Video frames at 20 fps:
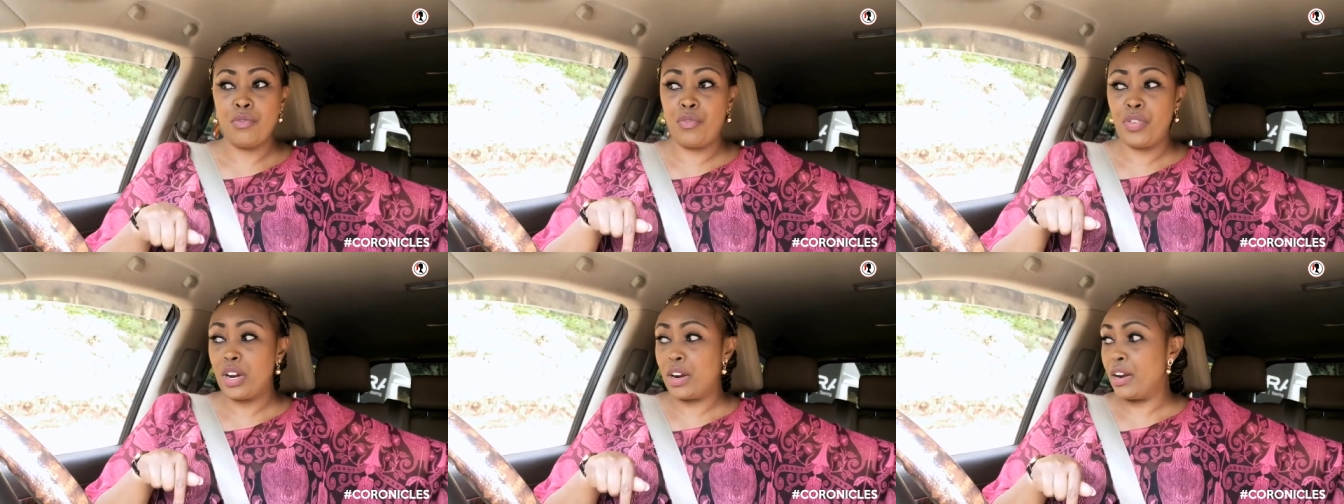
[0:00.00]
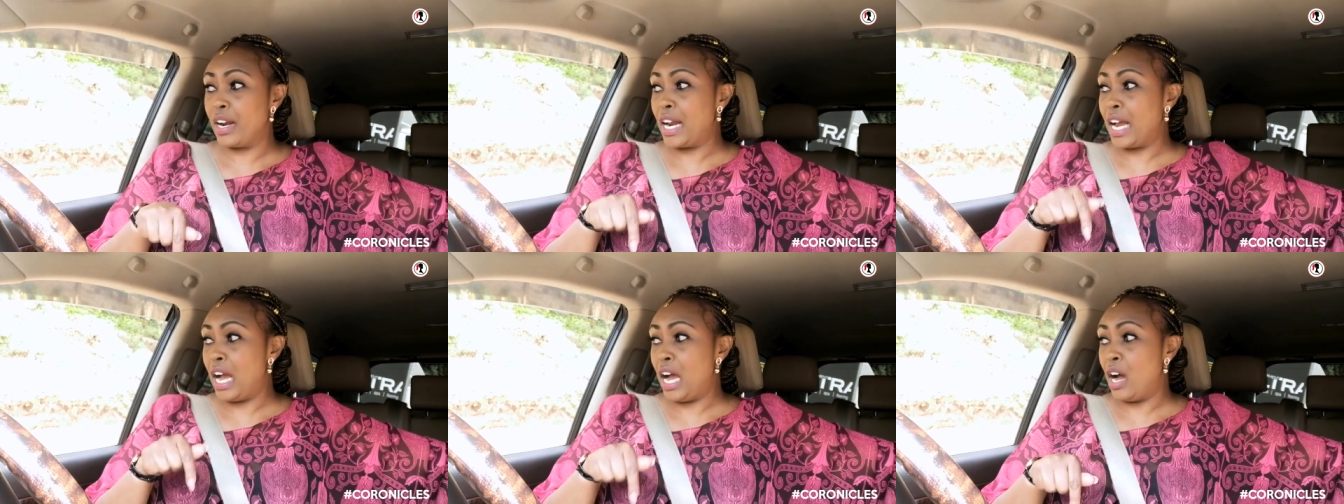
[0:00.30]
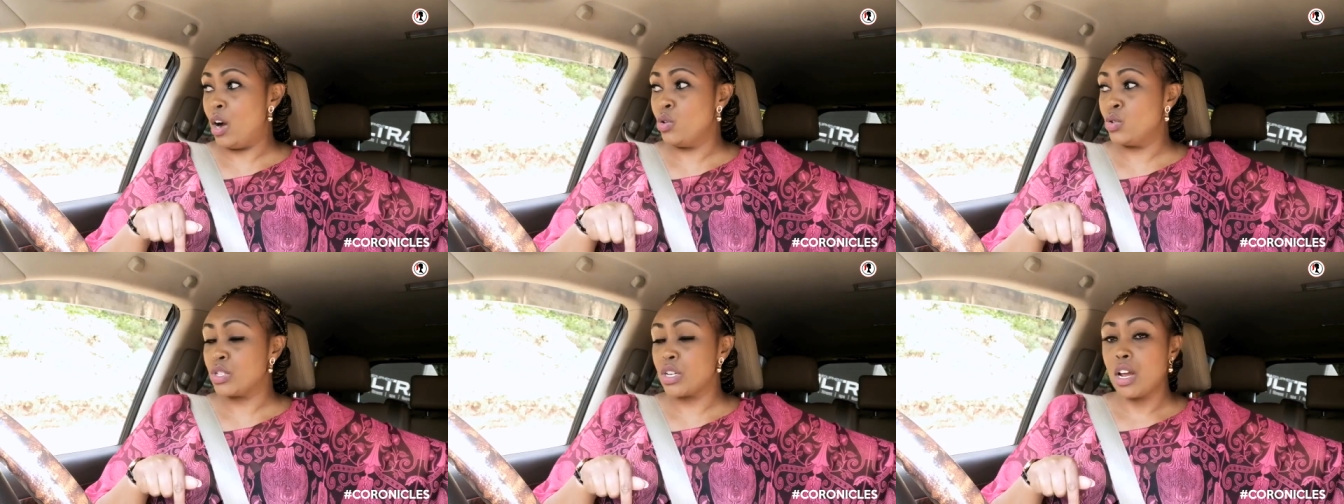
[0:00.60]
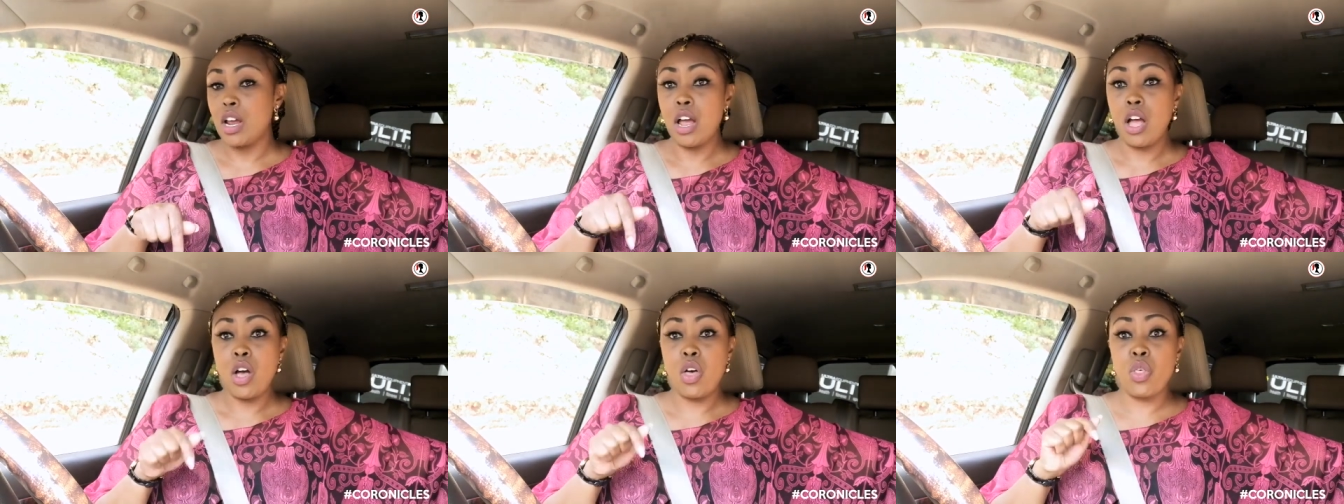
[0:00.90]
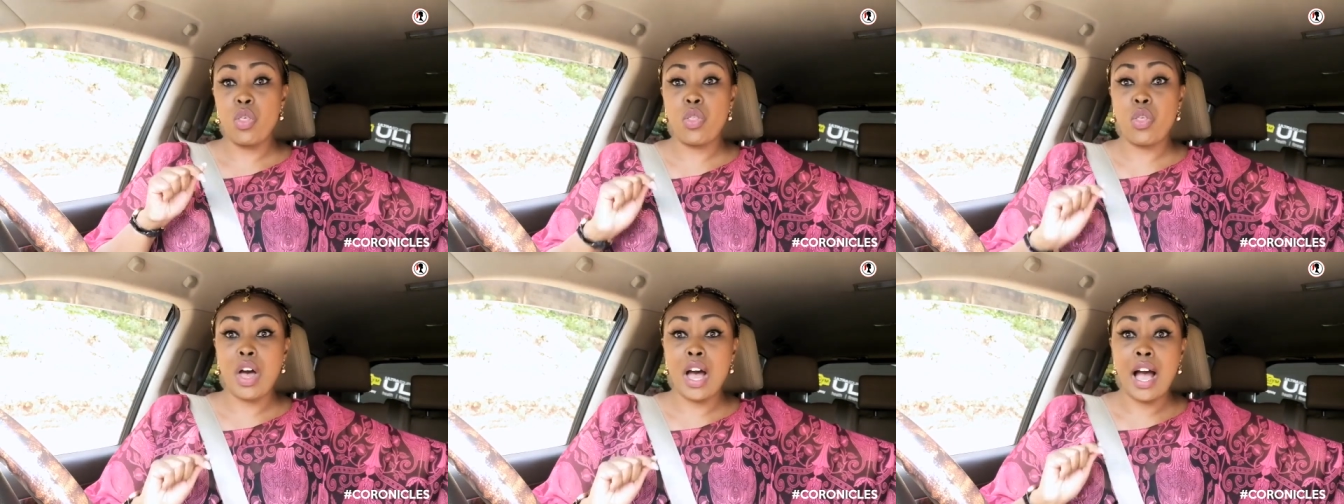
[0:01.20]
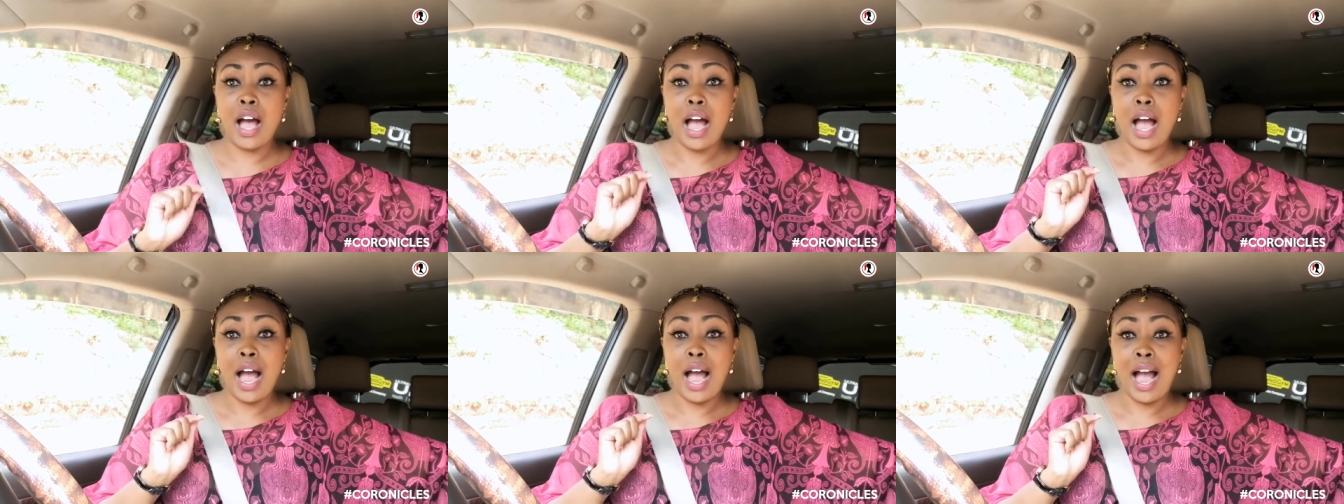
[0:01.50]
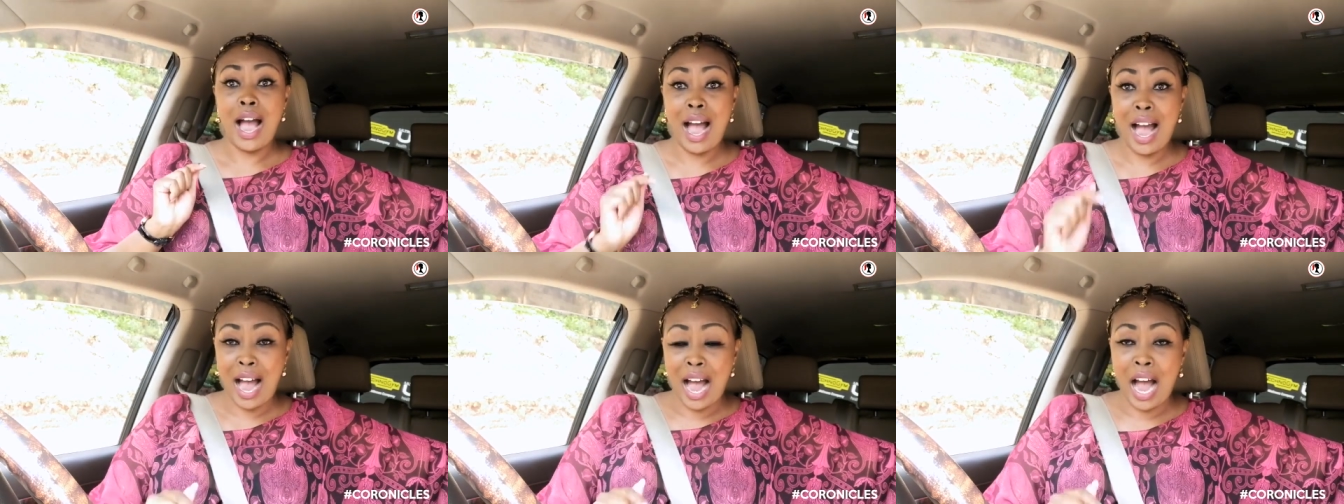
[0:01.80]
figuring out the
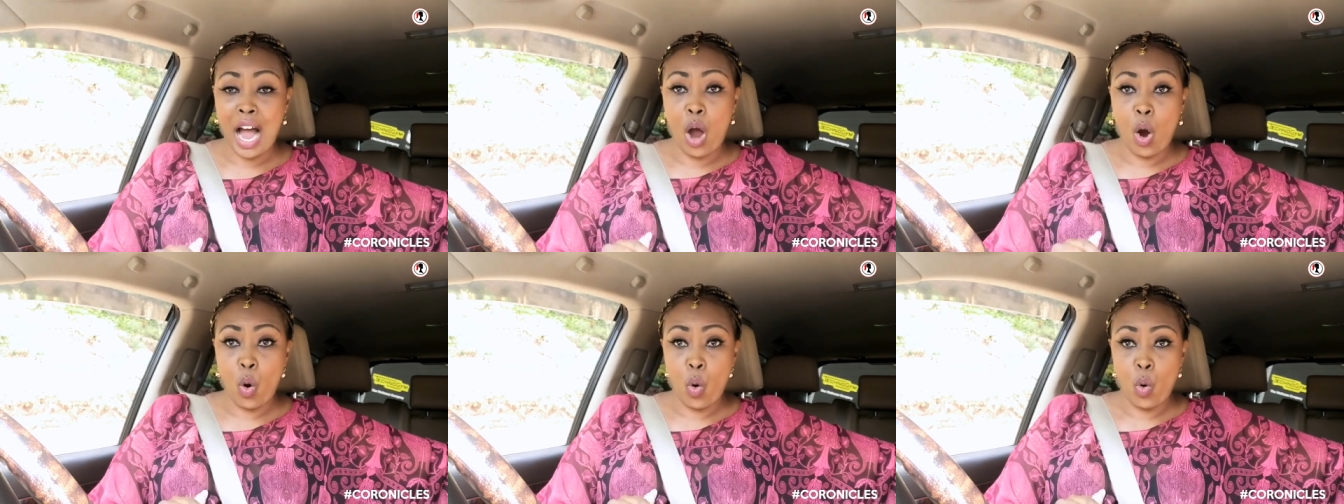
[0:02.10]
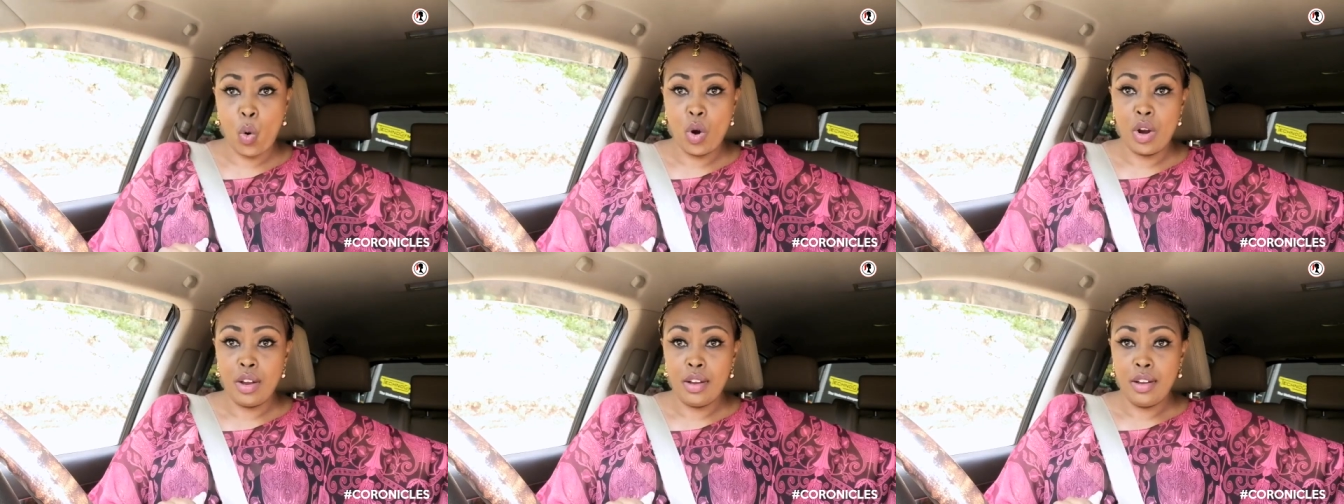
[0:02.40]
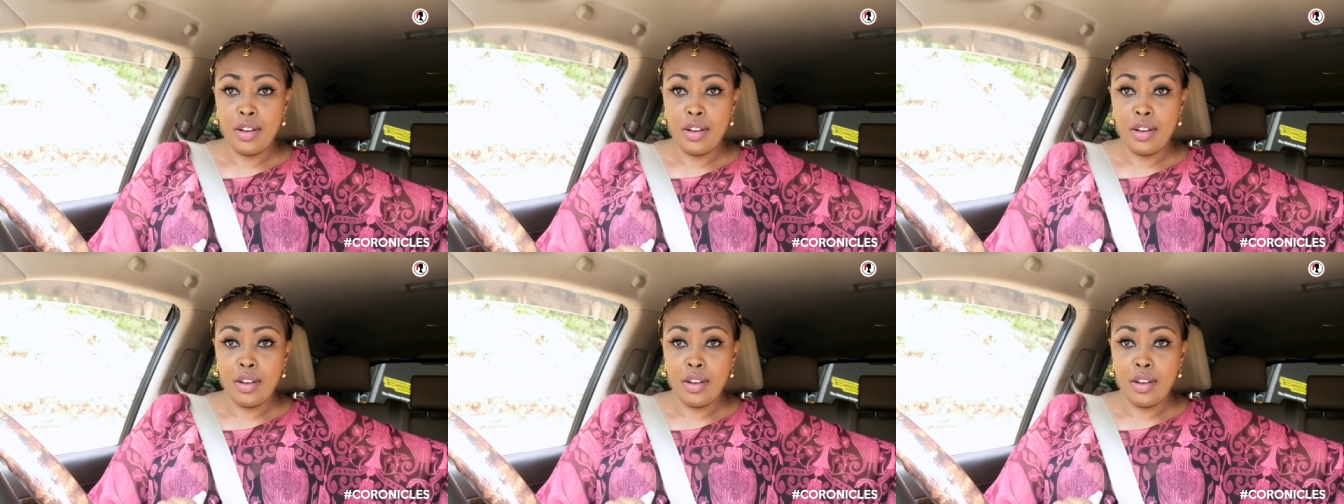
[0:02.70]
how.